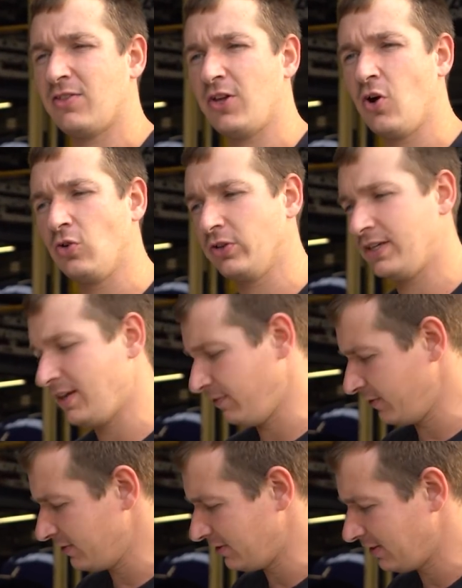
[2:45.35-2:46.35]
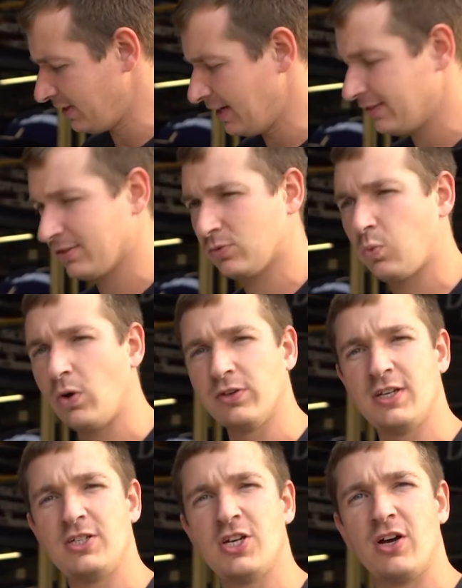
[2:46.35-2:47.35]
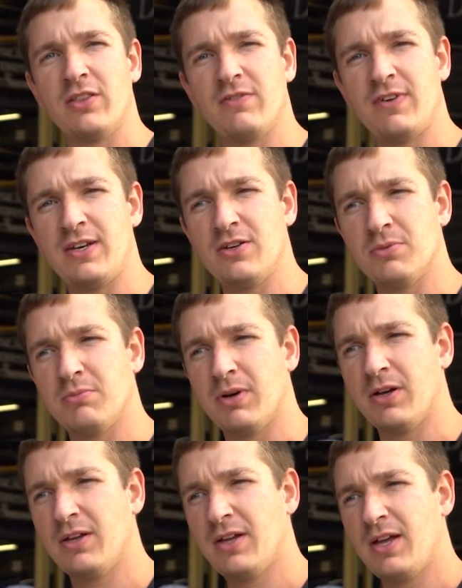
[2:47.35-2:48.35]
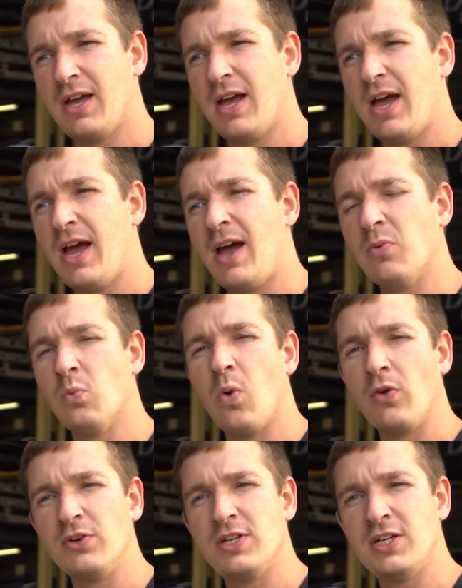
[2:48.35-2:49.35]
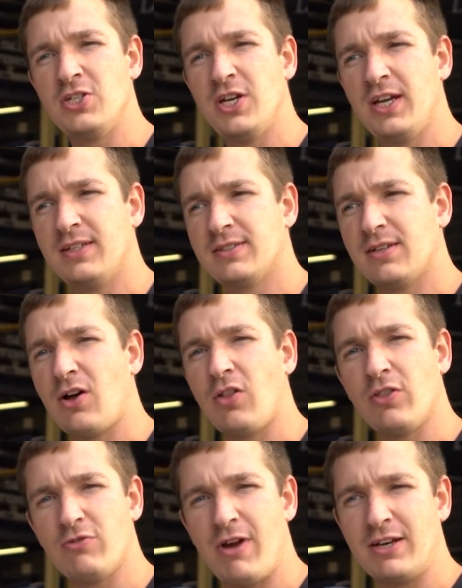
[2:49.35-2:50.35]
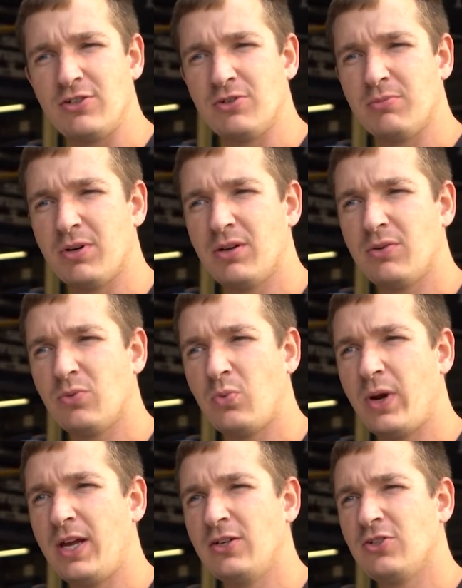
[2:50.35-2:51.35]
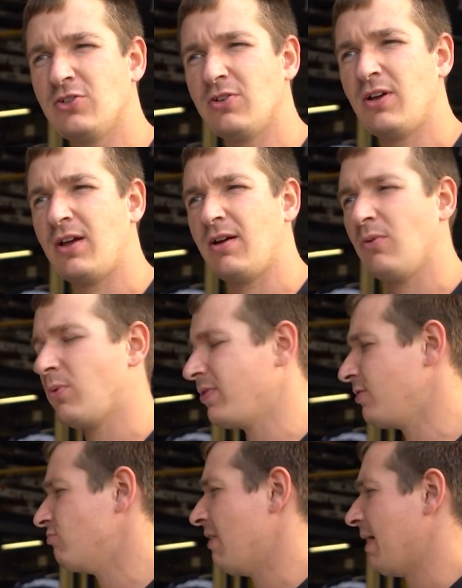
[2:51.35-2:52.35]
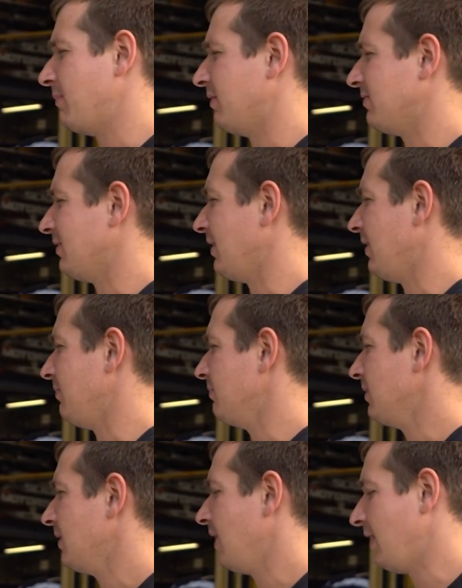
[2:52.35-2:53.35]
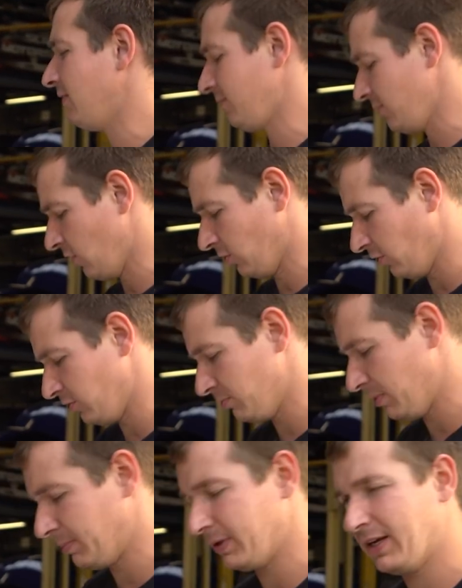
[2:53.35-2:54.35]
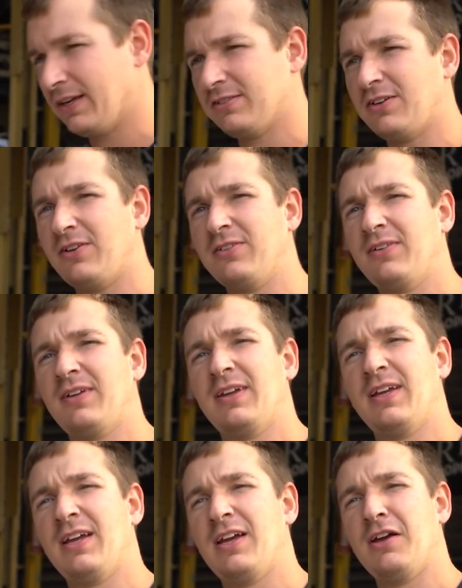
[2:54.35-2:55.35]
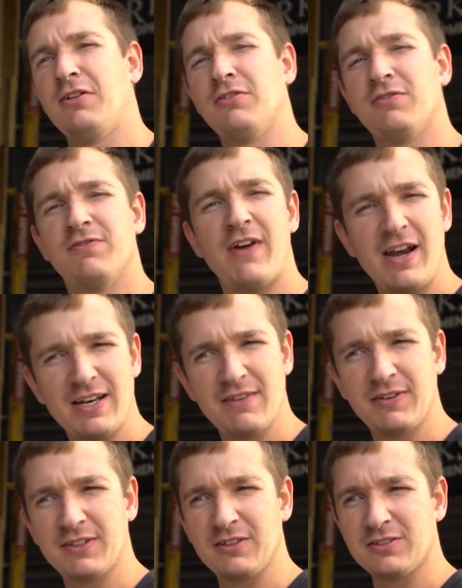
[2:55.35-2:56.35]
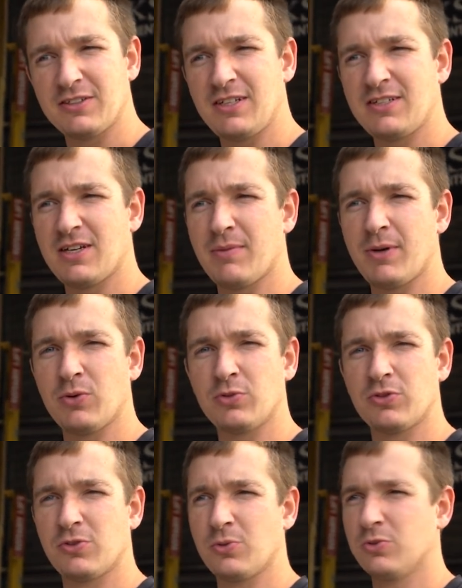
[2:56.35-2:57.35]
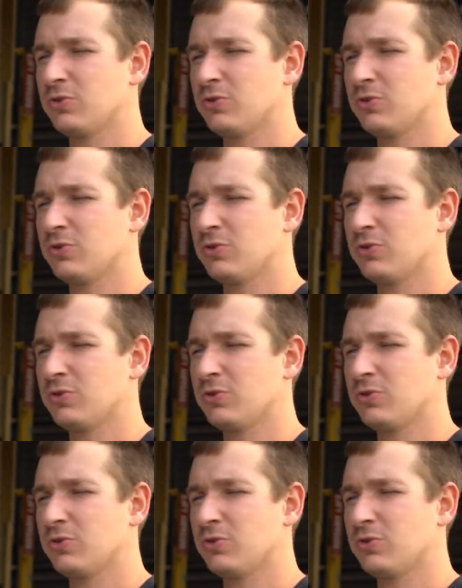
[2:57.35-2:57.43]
The only difference in these is one digit on the VIN number and one digit on the reg number, which when they're wrapped the same and they've not got number plates on, is very difficult to determine who's who.